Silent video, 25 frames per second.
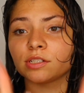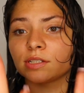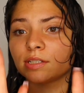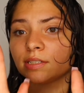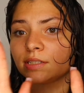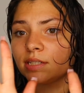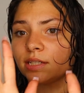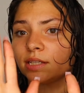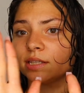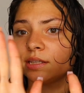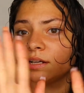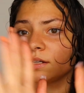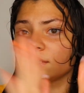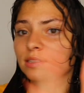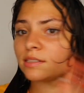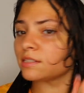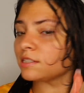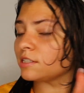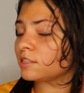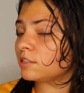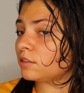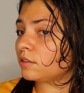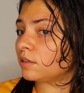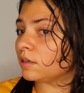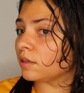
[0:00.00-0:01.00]
you can see, there's
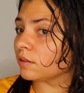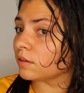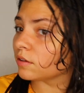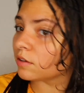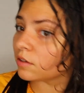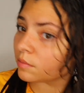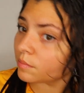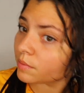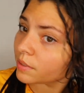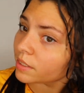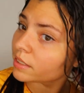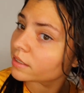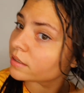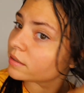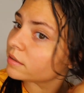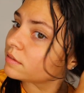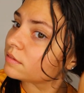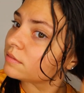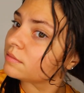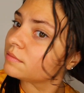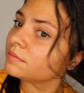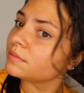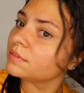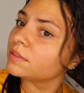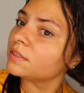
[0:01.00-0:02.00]
still a little bit
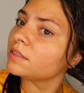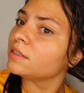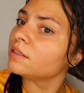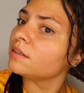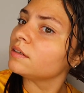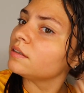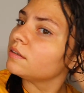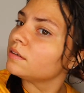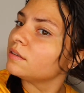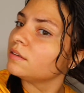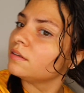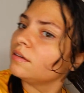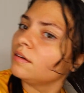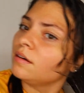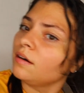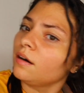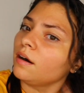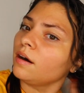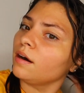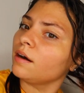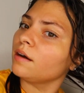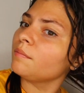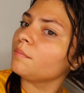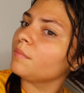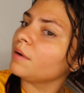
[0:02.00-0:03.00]

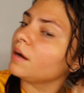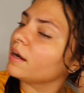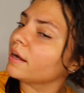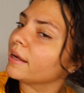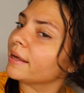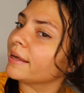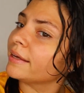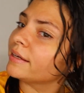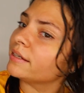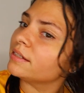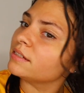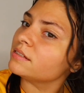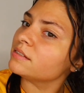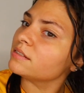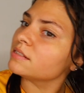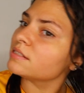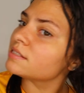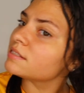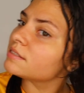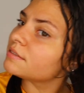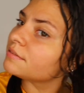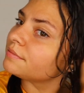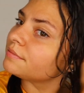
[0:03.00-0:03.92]
on my hands.